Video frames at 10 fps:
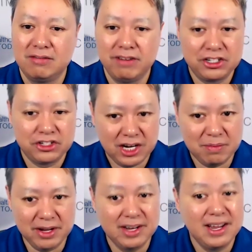Vice
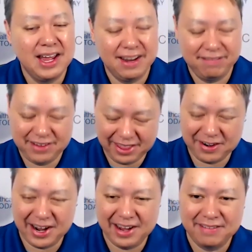Chairman at
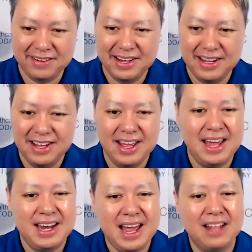FinThrive,
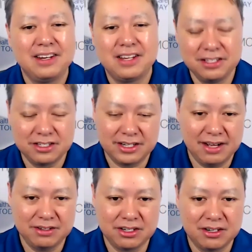and Alan
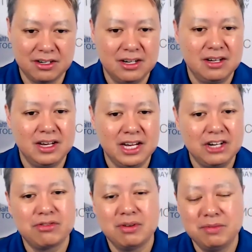Gonsenhauser,
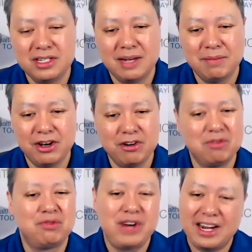Interim CMO,
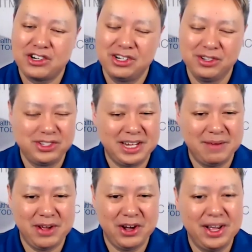Fractional
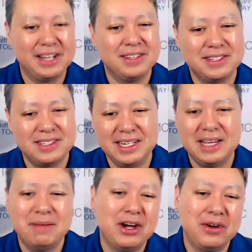CMO, and
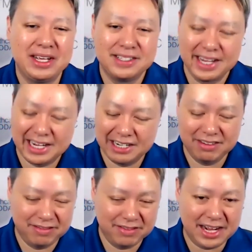CMO Executive
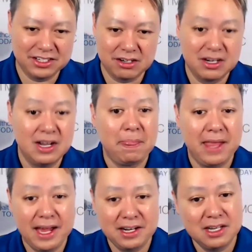Advisor
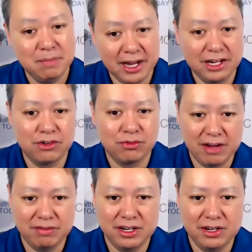at Demand
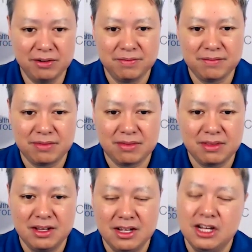Revenue.
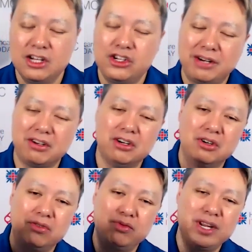Cheryl,
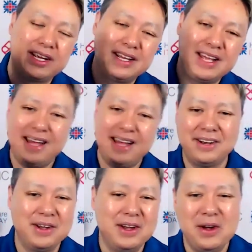Rick,
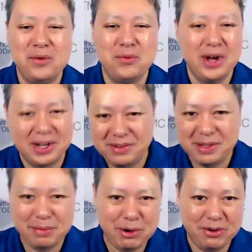Alan, welcome to
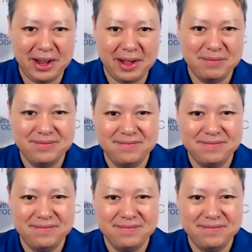the program.